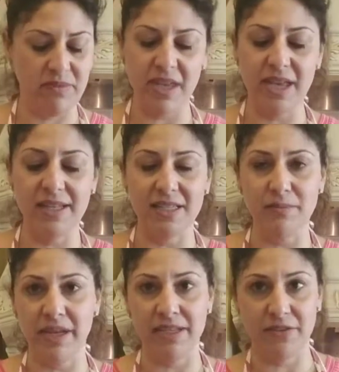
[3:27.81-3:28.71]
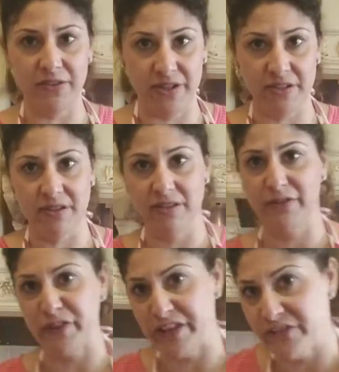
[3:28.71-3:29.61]
It does make a difference. The
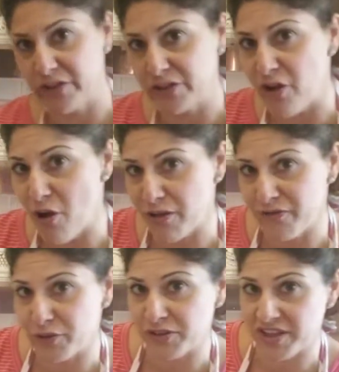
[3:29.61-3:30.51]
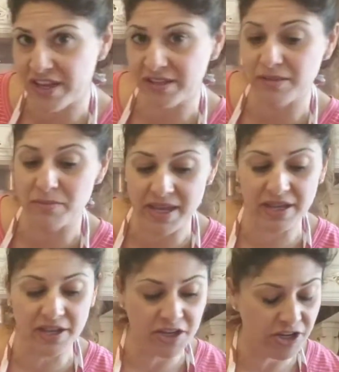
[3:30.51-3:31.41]
flavors, all of those things make
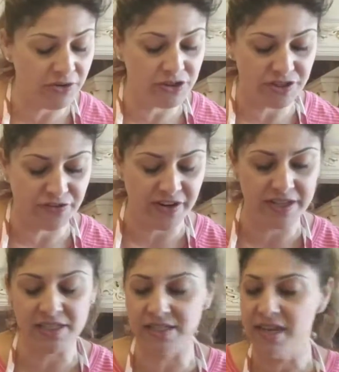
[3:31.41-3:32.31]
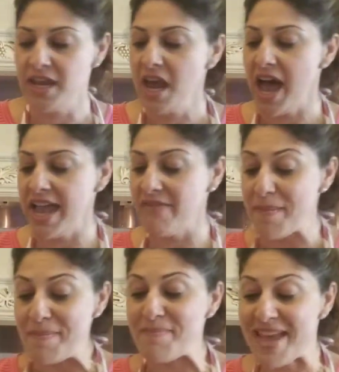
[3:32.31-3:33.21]
a huge difference. I have
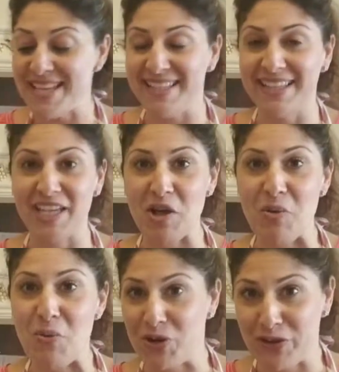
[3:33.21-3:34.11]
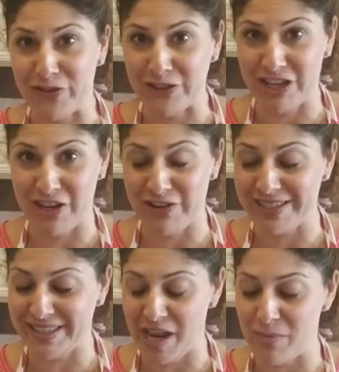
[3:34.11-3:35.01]
amazingly wonderful,
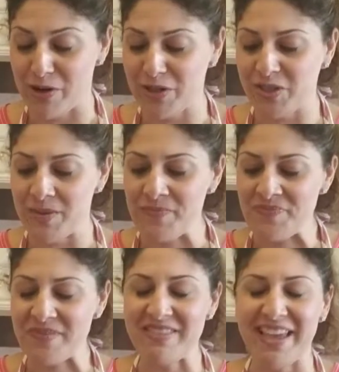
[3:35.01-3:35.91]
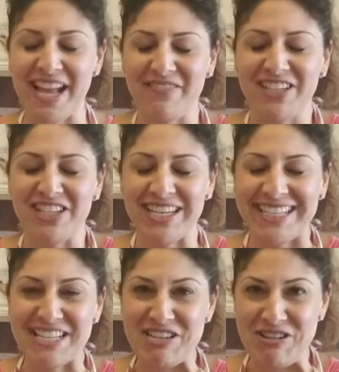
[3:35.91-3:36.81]
generous neighbors that have a
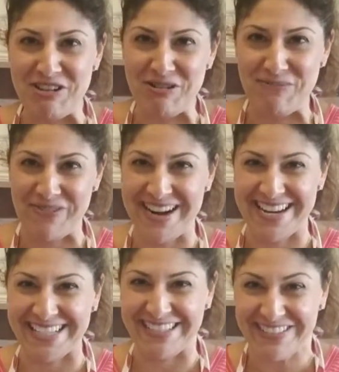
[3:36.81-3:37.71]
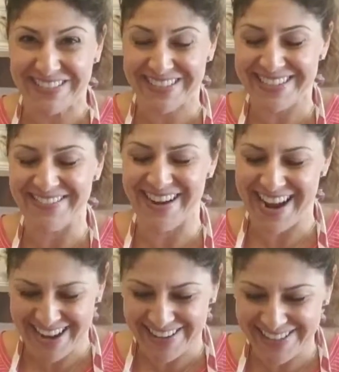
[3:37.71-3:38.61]
chicken coop right next door to our
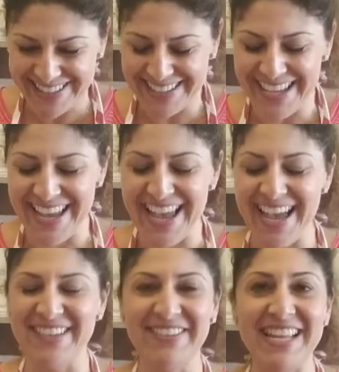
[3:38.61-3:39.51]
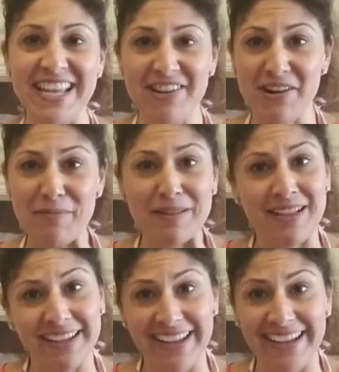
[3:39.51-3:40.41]
house. You can hear them
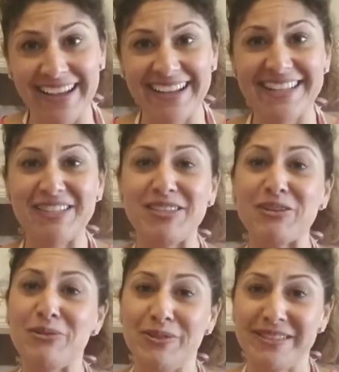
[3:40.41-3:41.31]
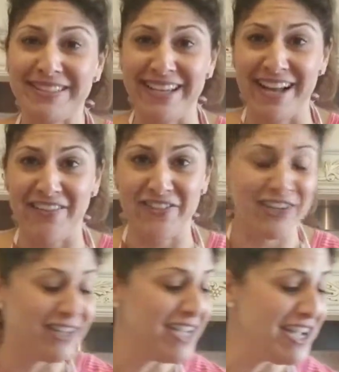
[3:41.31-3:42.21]
clucking. It's the coolest thing
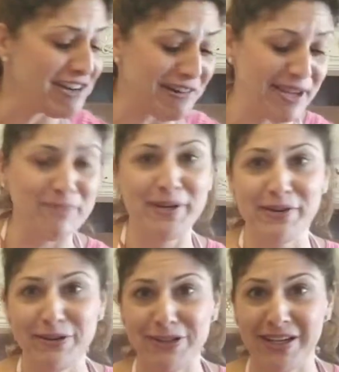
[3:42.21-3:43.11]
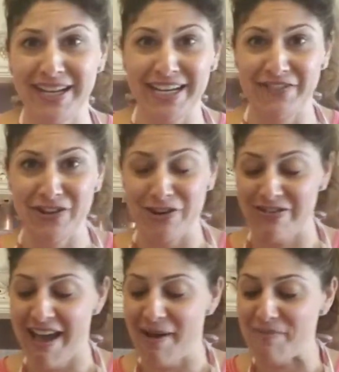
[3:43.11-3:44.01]
ever. Growing up in Arizona, I never heard
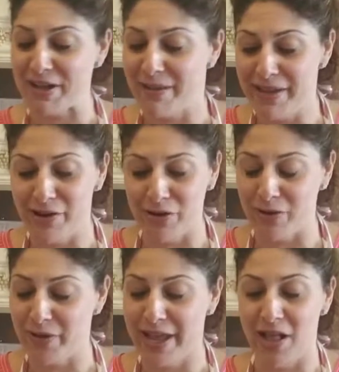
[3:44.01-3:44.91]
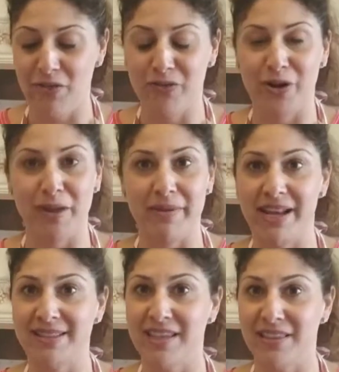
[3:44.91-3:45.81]
that. But coming here to Northern California, man,
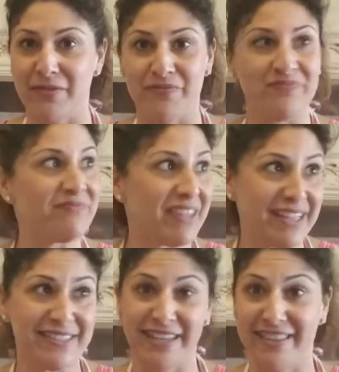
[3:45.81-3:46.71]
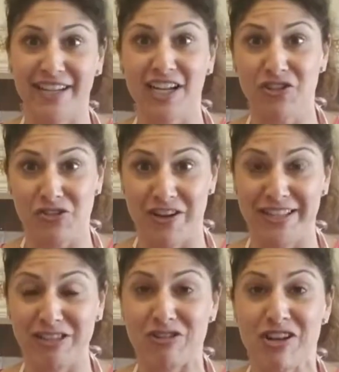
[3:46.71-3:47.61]
it's like the country.
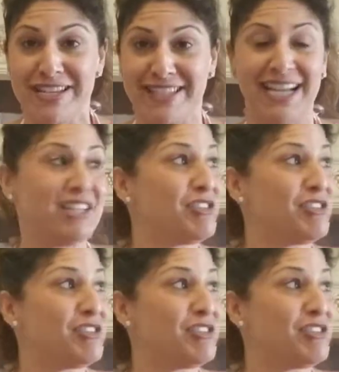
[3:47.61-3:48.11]
It's crazy. I got